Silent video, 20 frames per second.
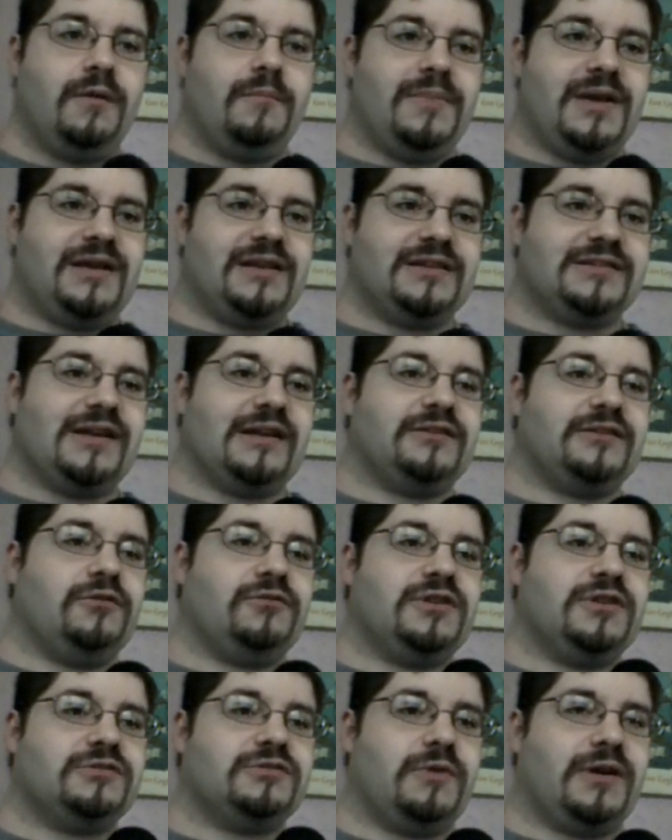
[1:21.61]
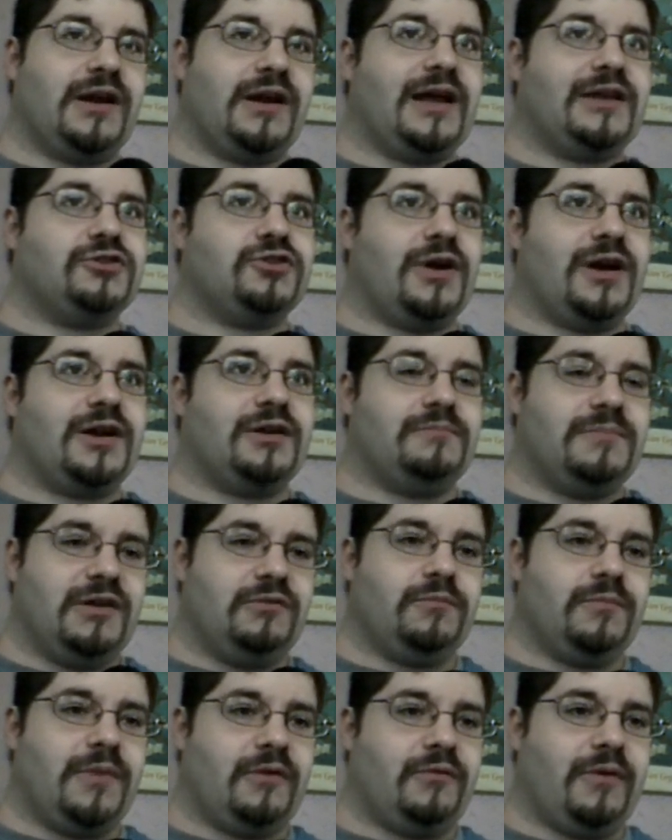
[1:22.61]
Because I noticed when I try to meet
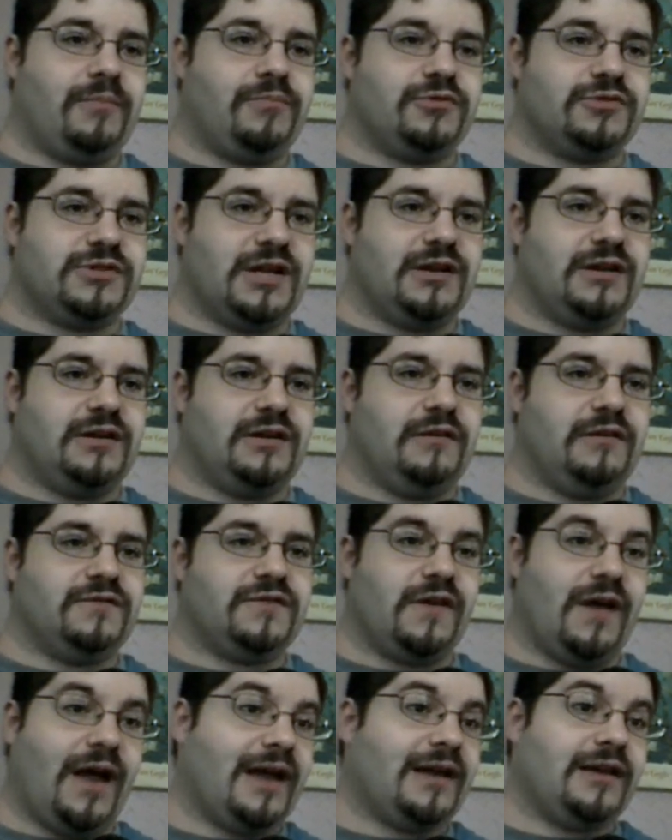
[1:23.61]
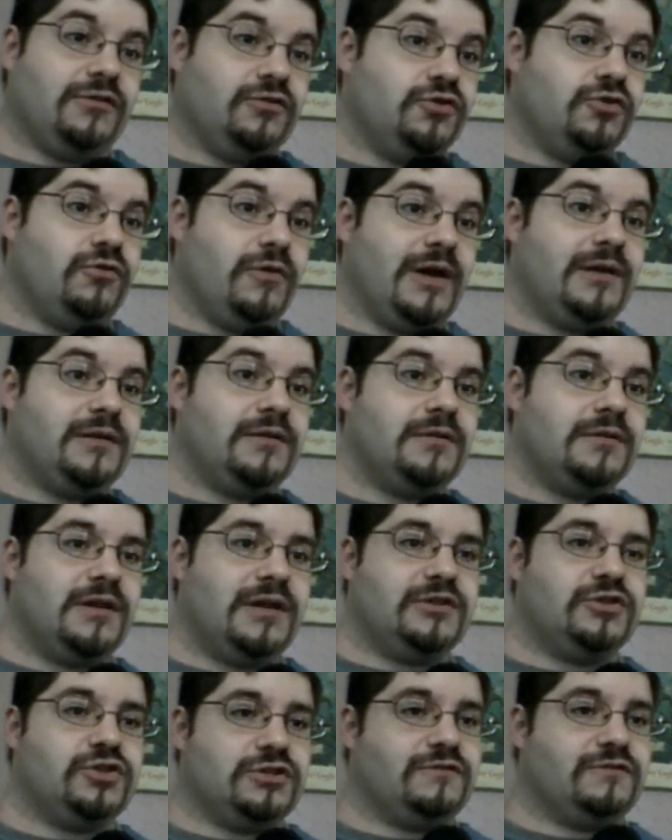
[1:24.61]
with my representatives, I can do it,
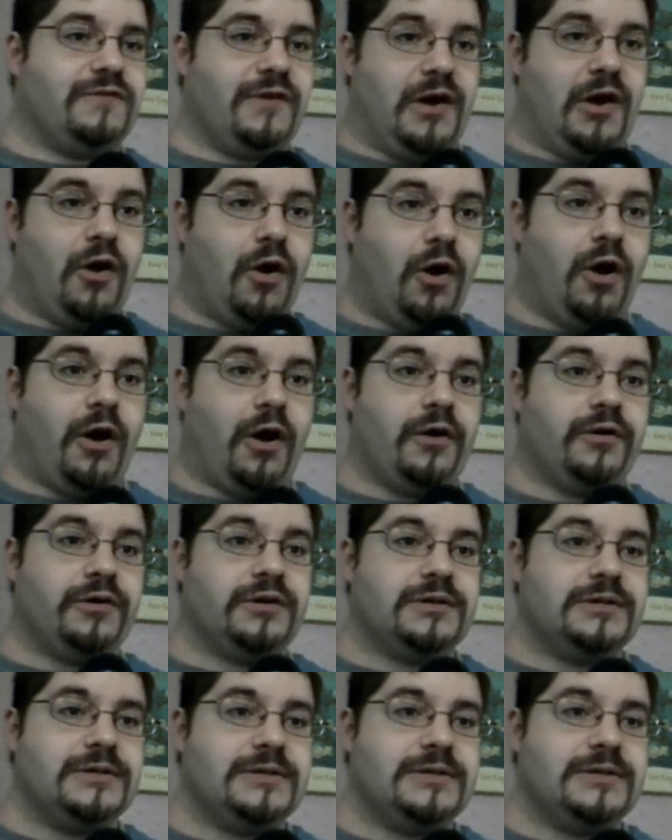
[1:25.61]
it's just very hard.